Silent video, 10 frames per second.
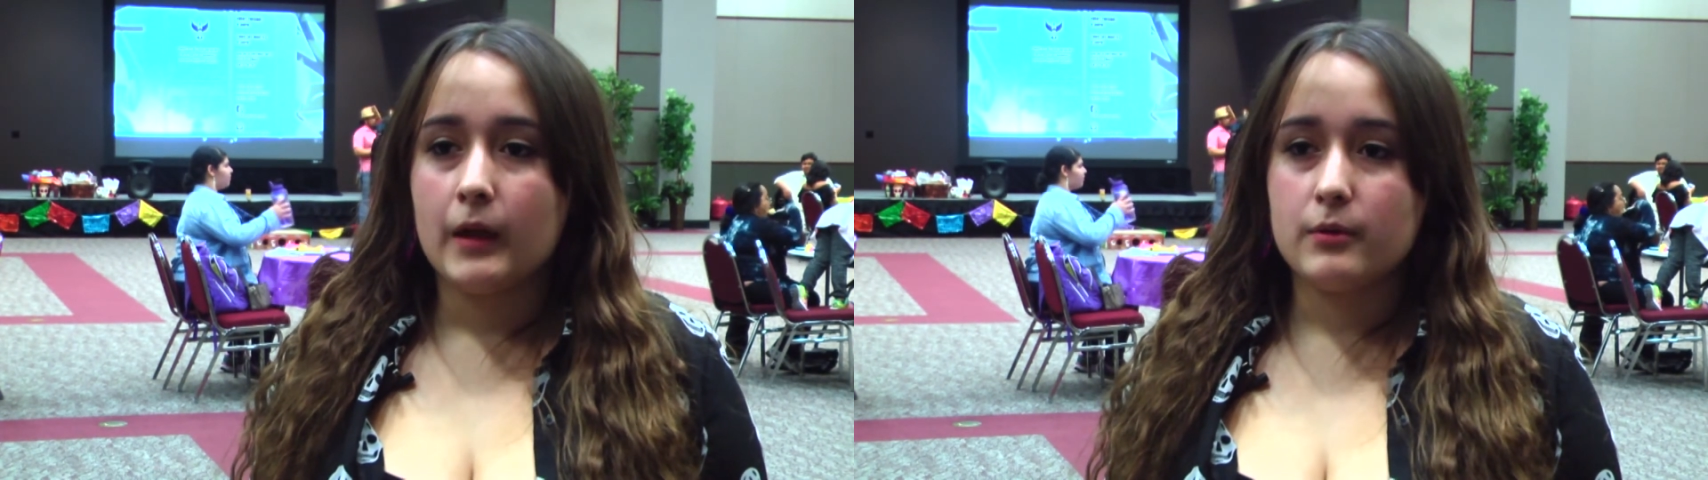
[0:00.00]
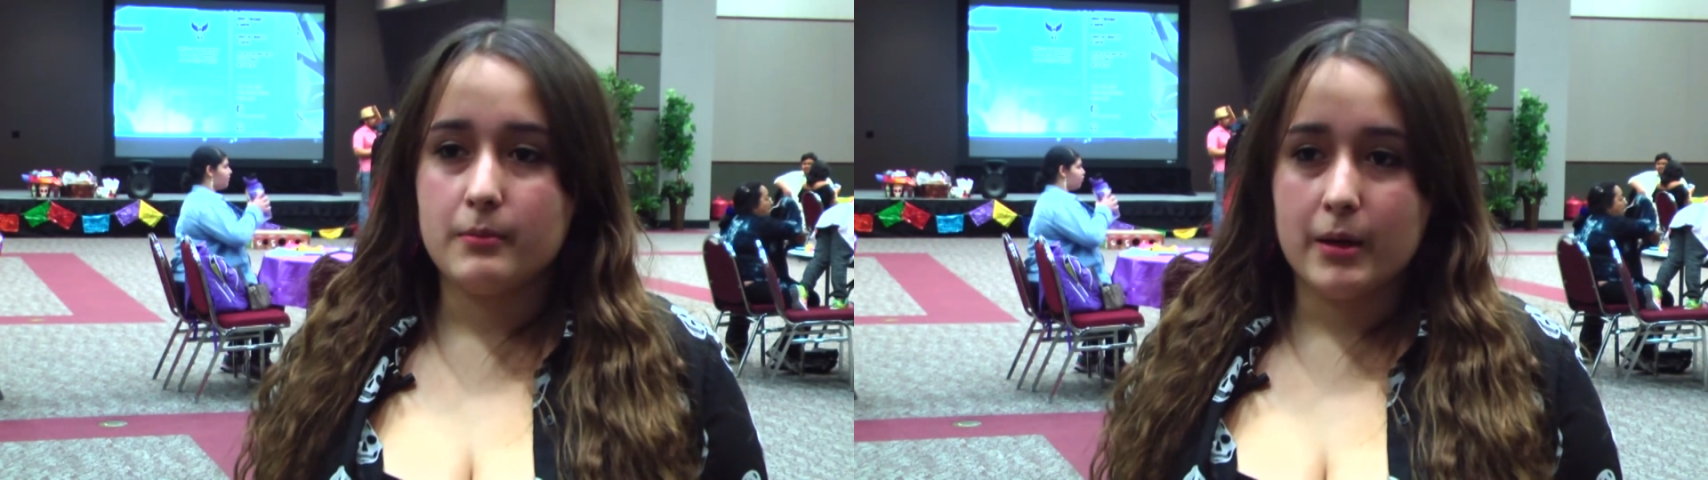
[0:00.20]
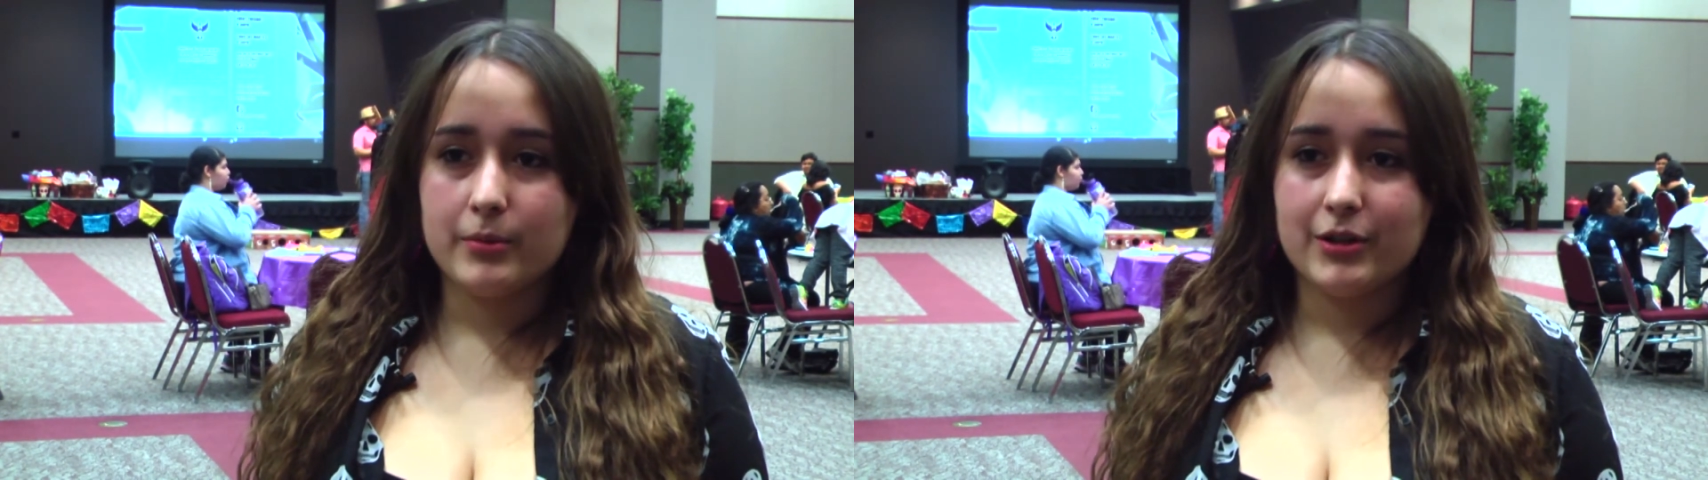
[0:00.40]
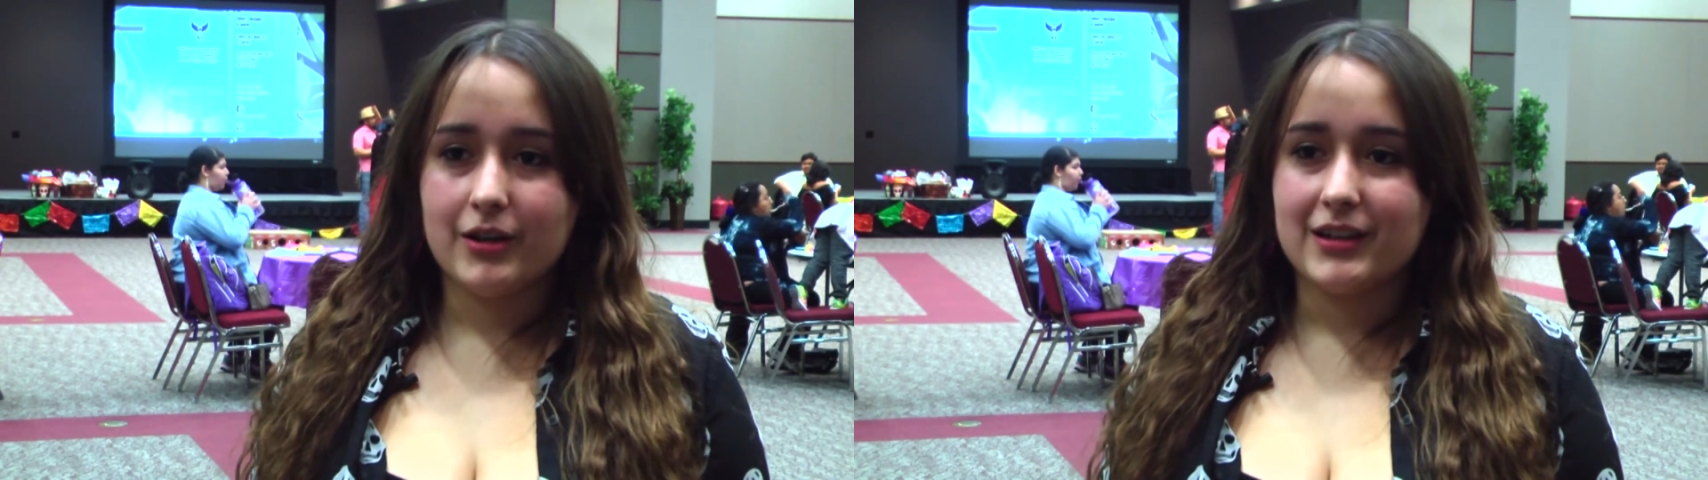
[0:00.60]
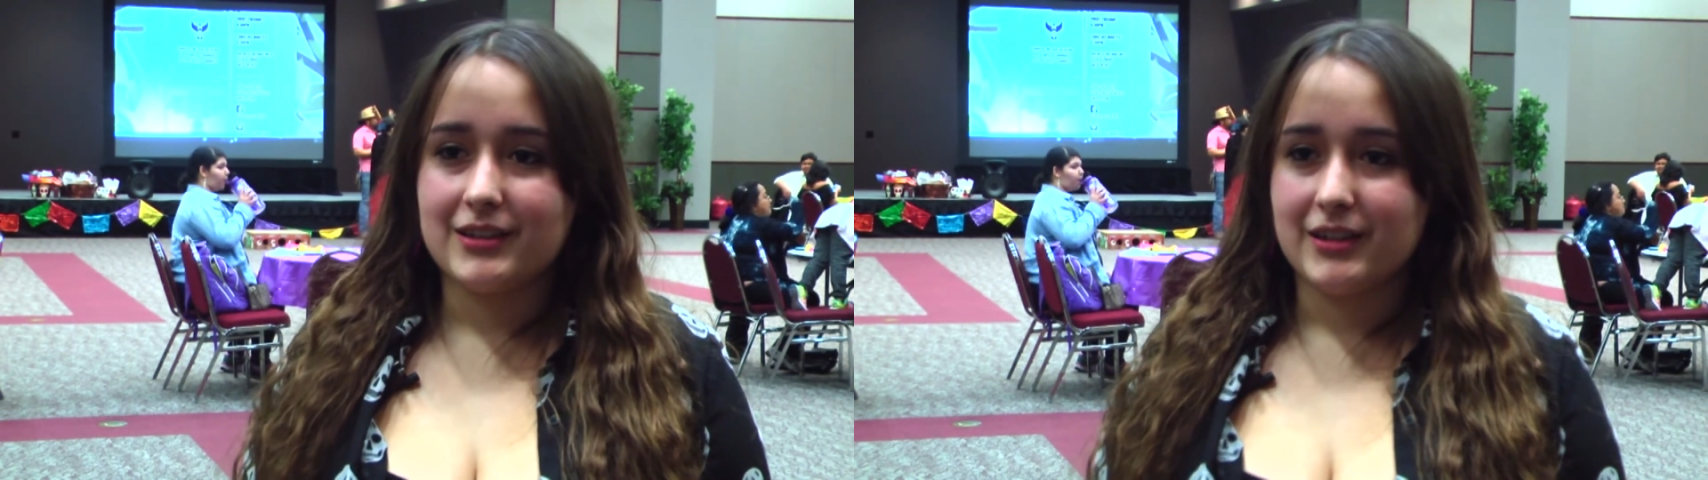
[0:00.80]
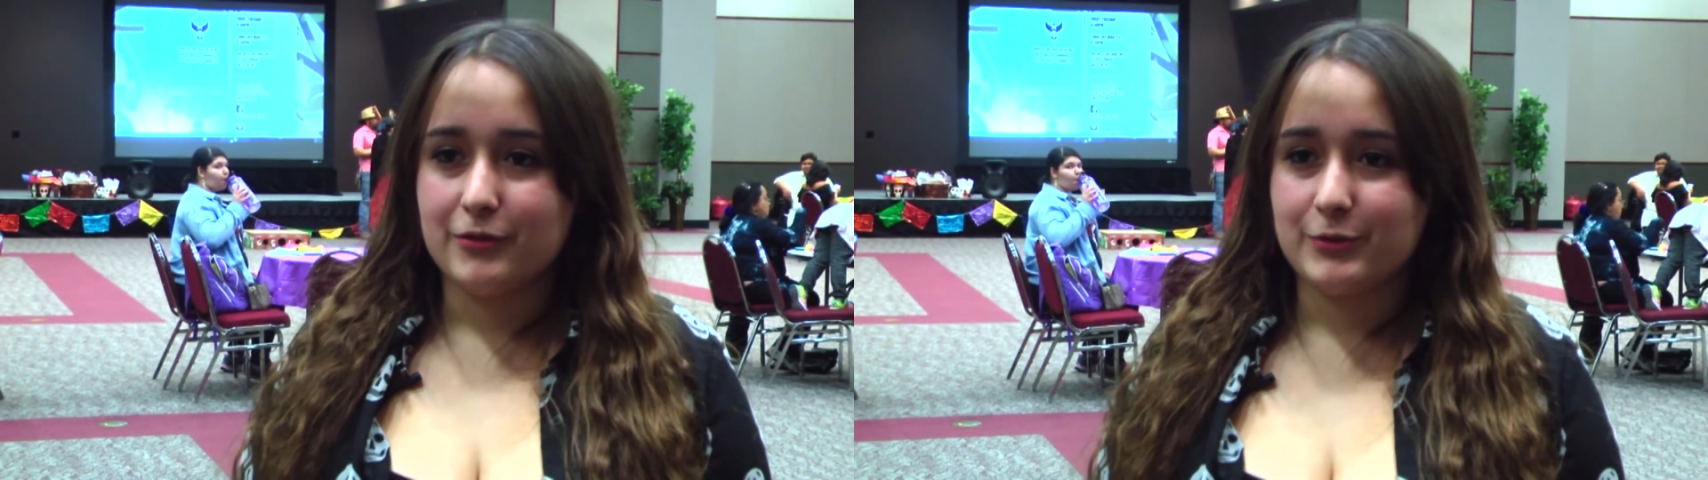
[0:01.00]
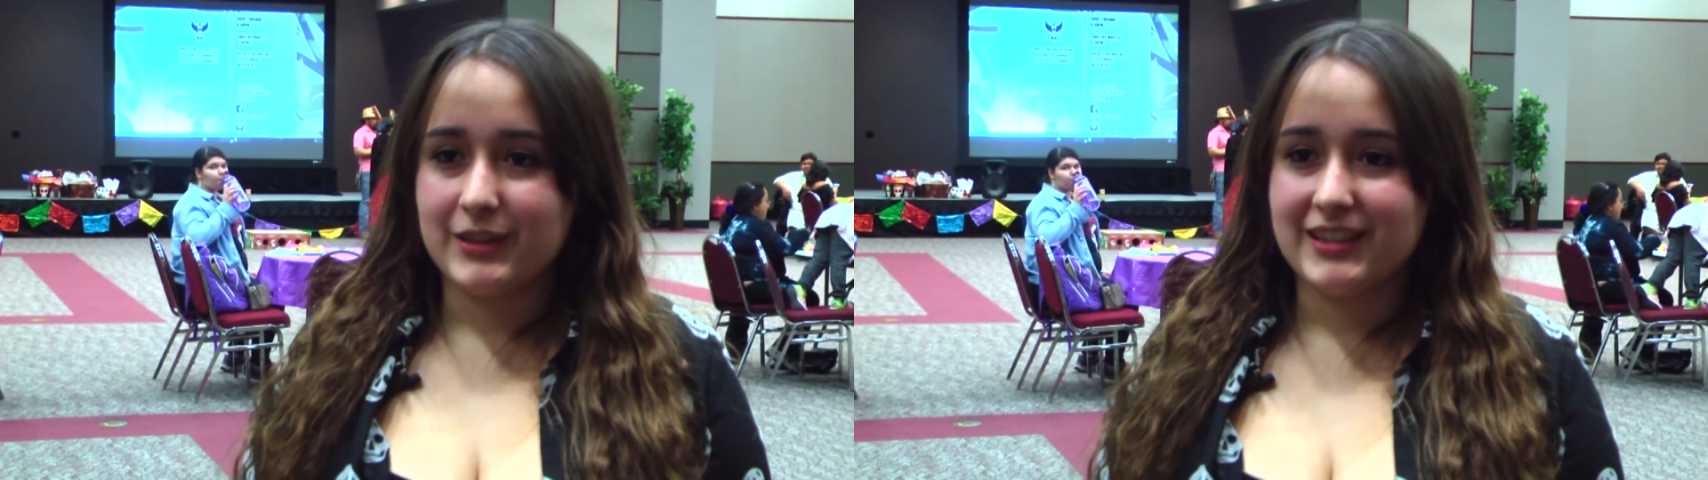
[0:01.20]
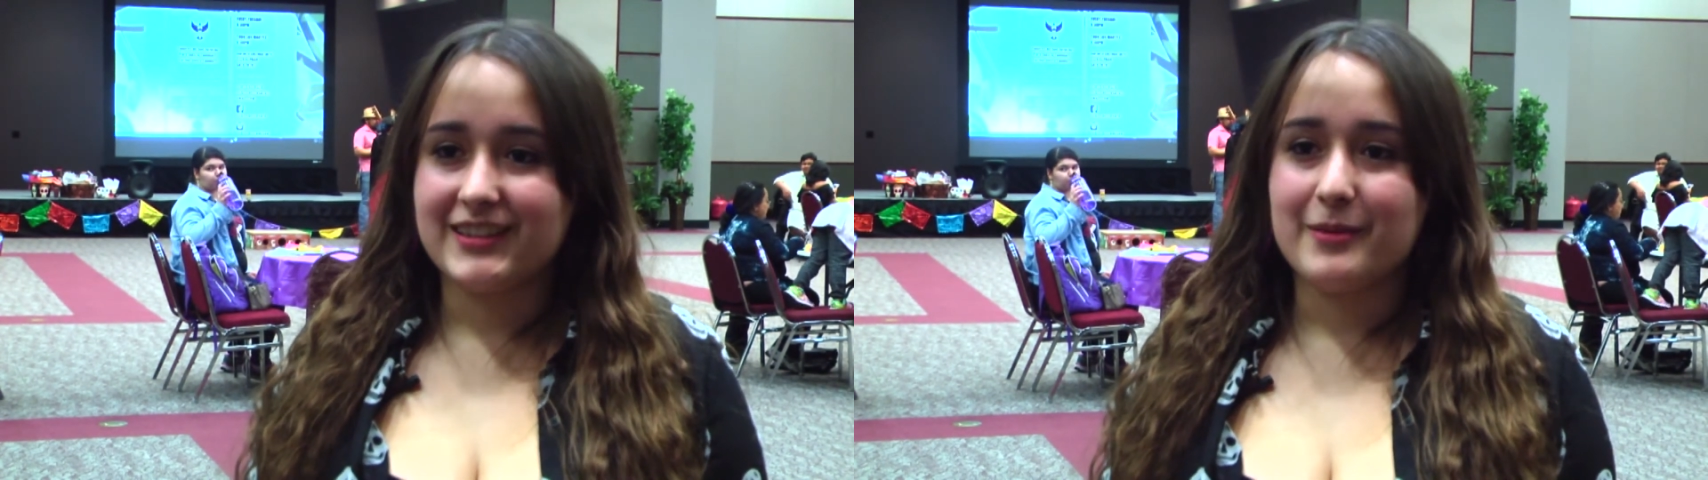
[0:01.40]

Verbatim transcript: remember our loved ones